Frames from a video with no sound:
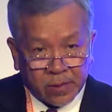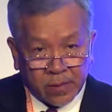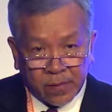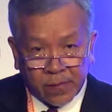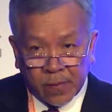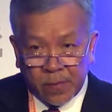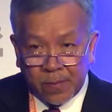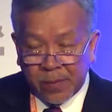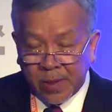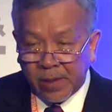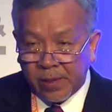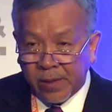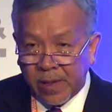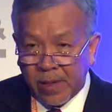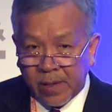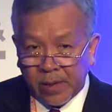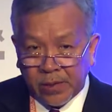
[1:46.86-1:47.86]
of
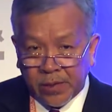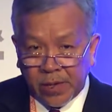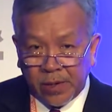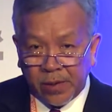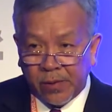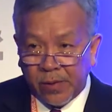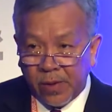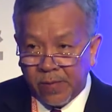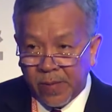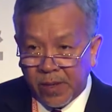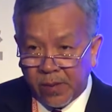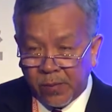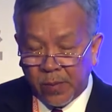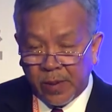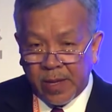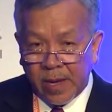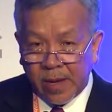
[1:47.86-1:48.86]
completing a trade agreement
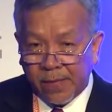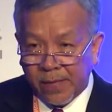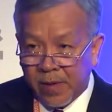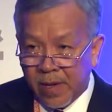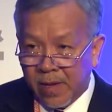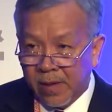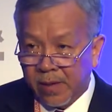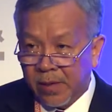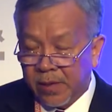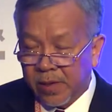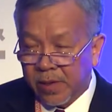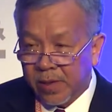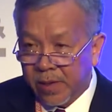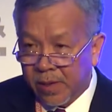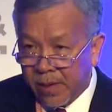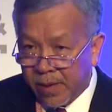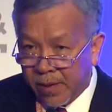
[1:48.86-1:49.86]
with EFTA. These
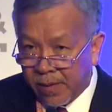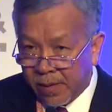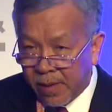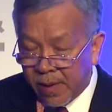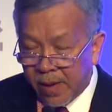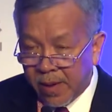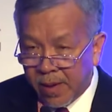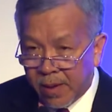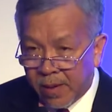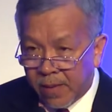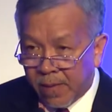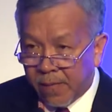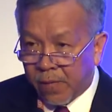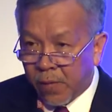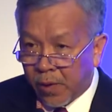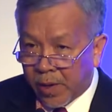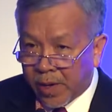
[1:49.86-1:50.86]
are the
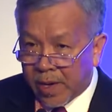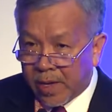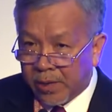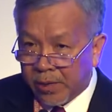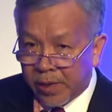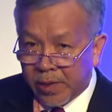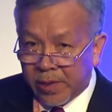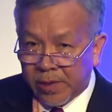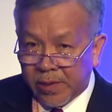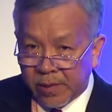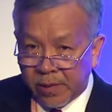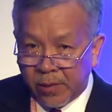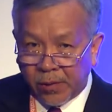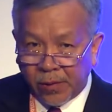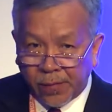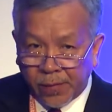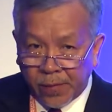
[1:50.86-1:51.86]
4 countries.
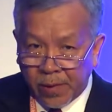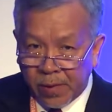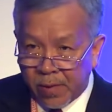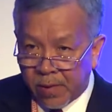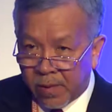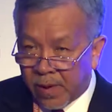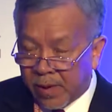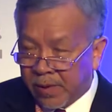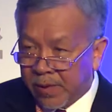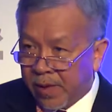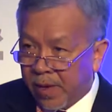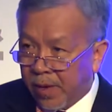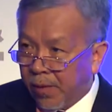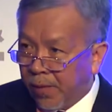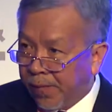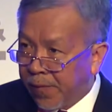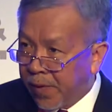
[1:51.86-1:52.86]
It's the
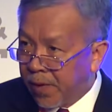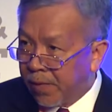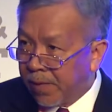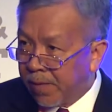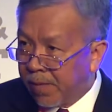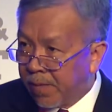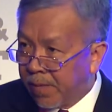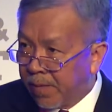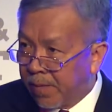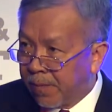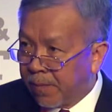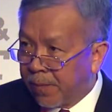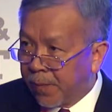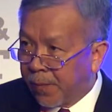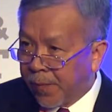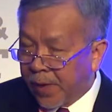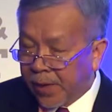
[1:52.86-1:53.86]
European
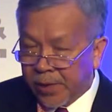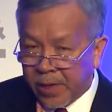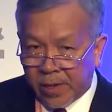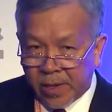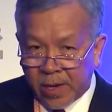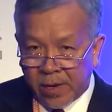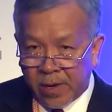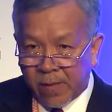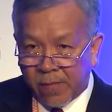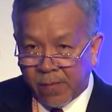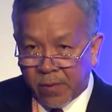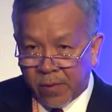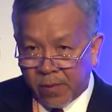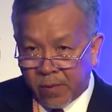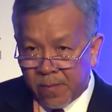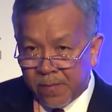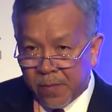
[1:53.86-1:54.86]
Free Trade Area
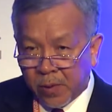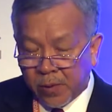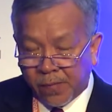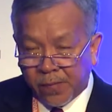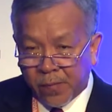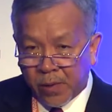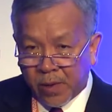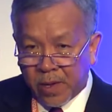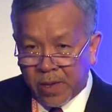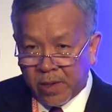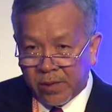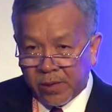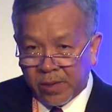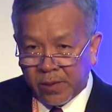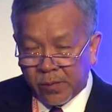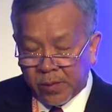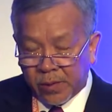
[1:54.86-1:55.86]
composed of 4
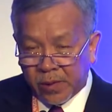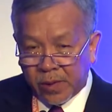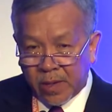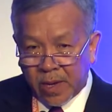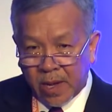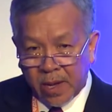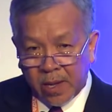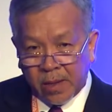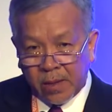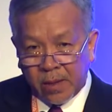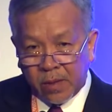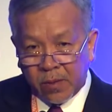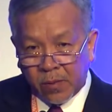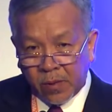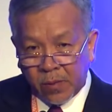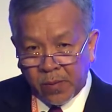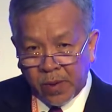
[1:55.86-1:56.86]
countries: Switzerland,
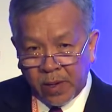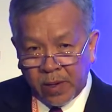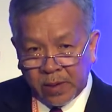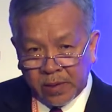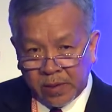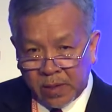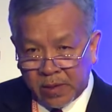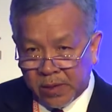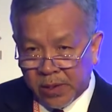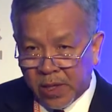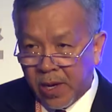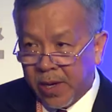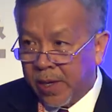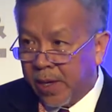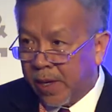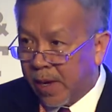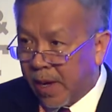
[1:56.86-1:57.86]
Norway,
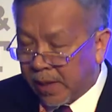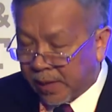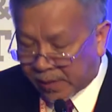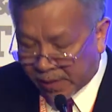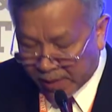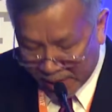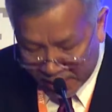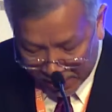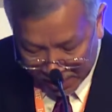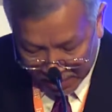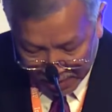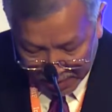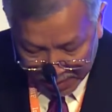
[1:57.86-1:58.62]
Liechtenstein, and Iceland.